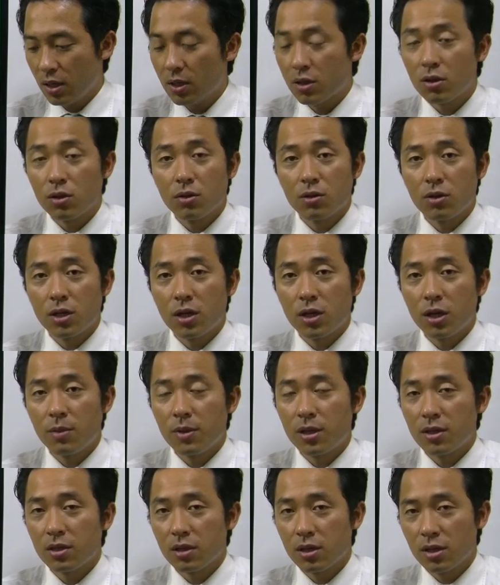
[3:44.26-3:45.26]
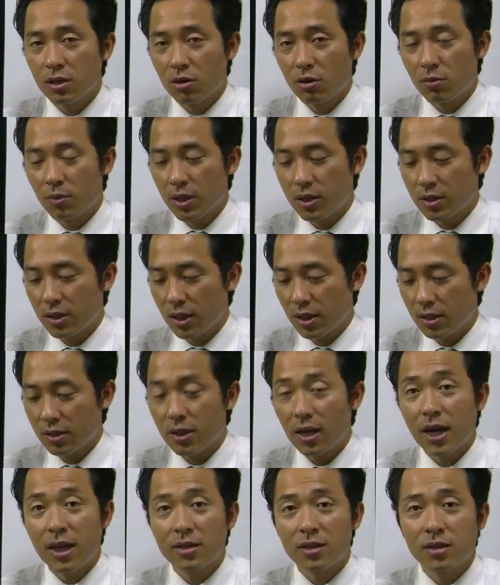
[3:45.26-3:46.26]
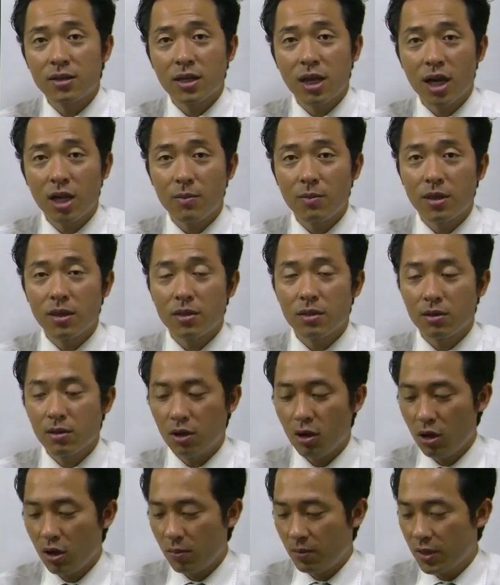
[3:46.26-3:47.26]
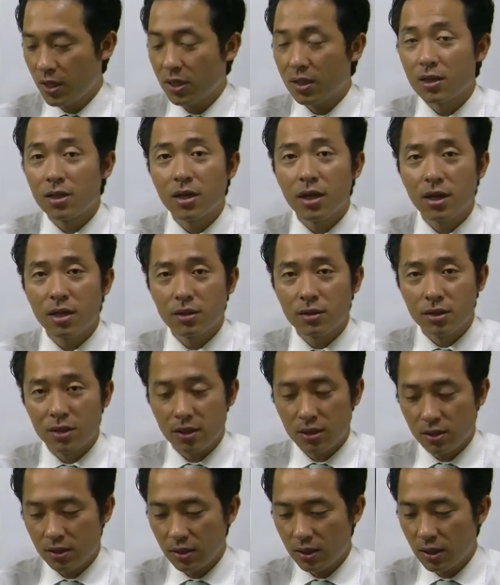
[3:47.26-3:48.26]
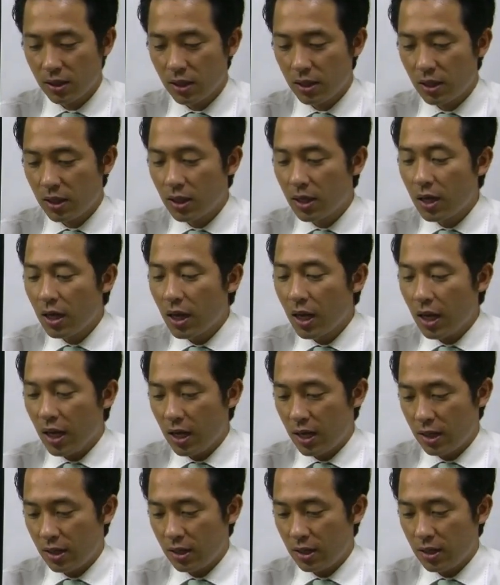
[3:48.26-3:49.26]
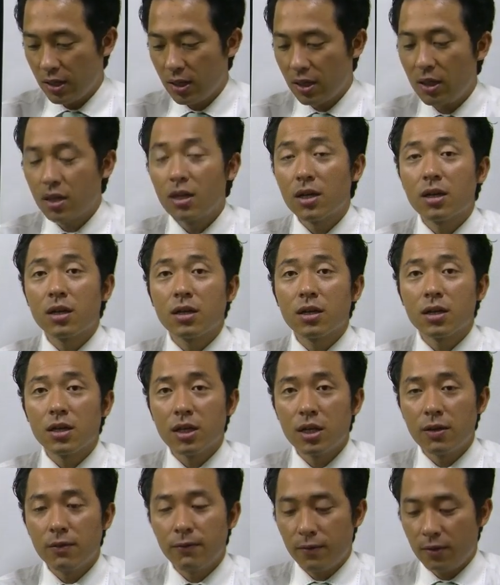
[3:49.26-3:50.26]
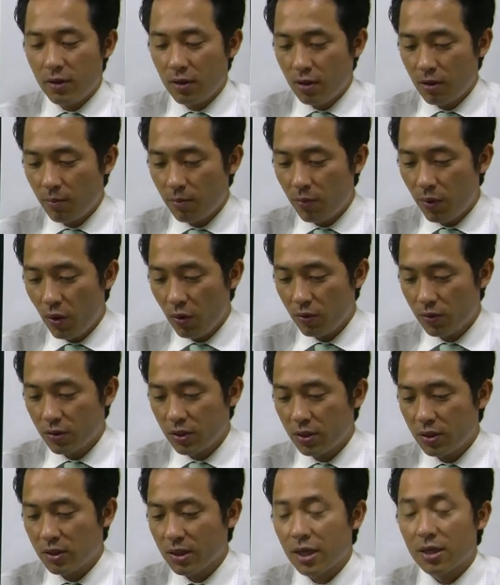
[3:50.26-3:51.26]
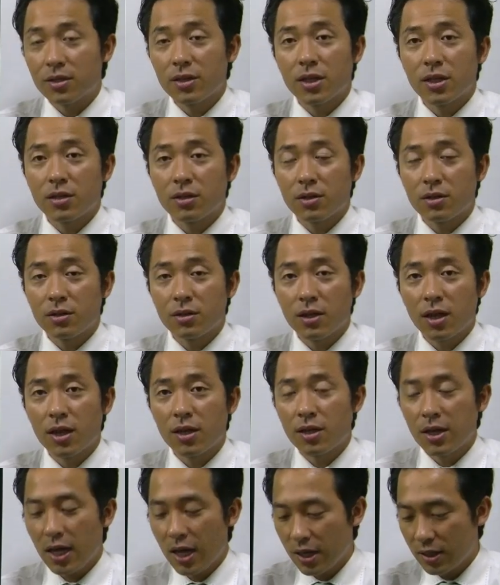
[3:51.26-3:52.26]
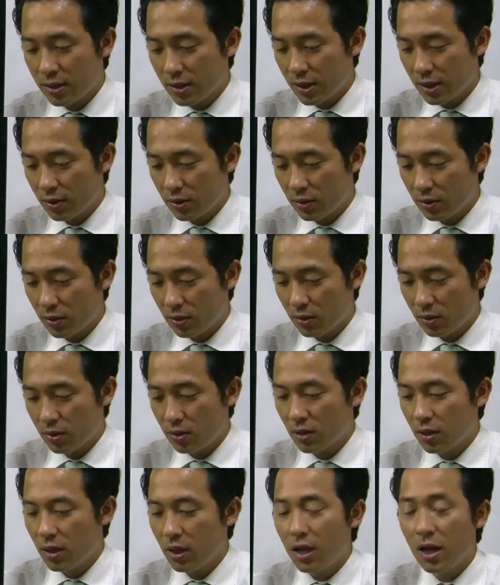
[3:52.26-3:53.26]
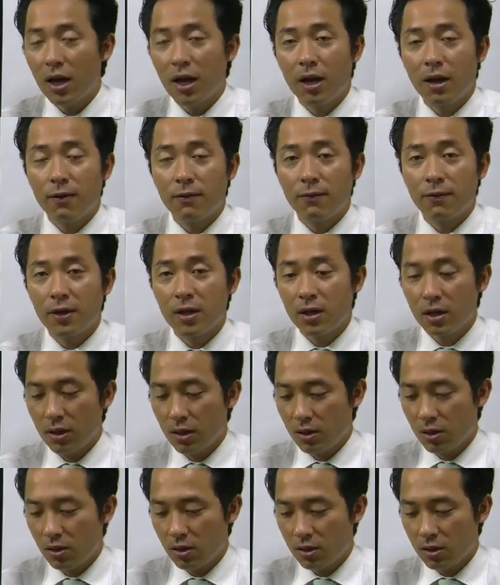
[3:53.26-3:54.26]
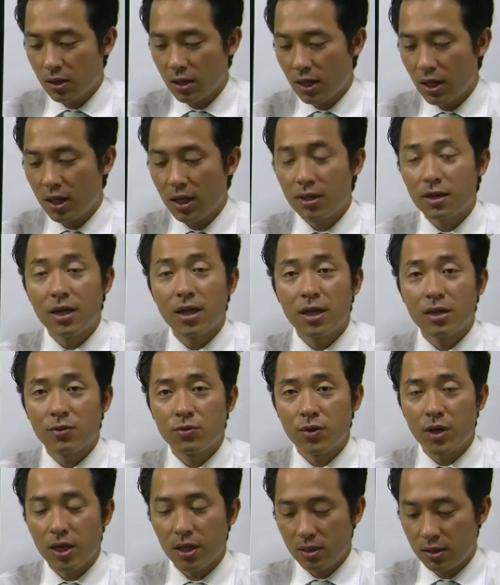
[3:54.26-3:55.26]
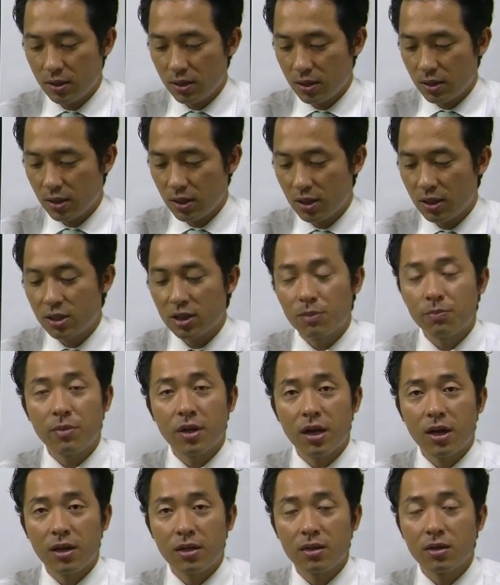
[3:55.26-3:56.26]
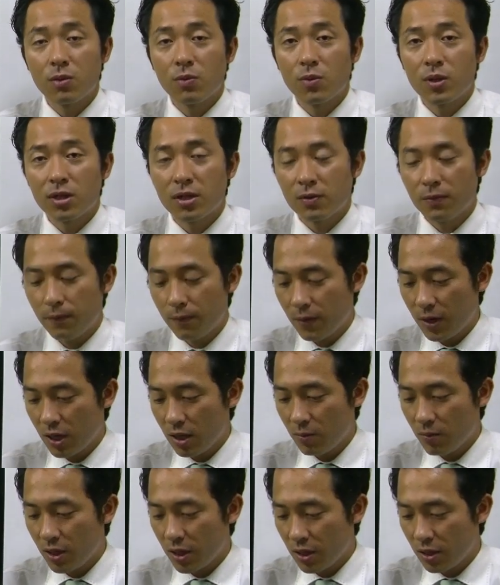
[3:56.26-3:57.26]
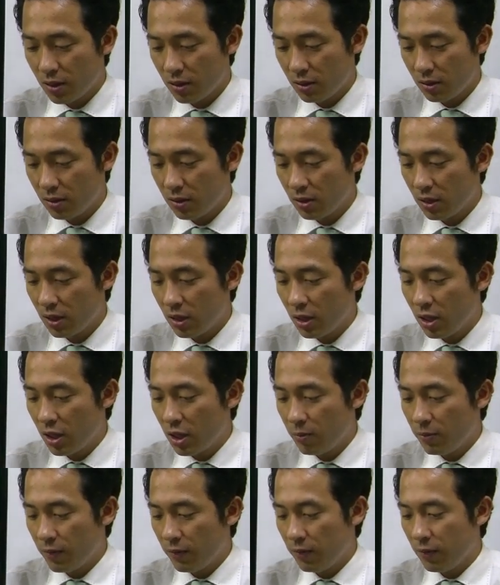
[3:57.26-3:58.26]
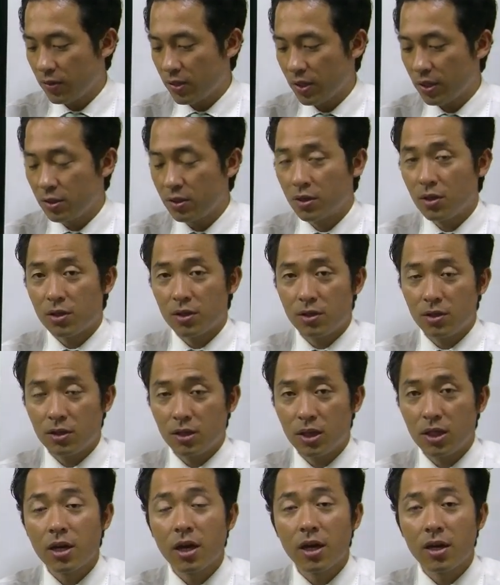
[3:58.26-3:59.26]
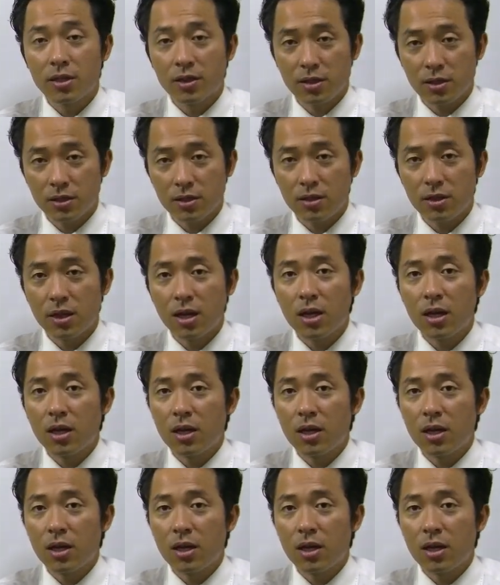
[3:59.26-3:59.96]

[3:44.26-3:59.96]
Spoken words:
you are living in overseas at the timing of the inheritance, and if both successor and ancestor have not had address in Japan within 5 years before the inheritance,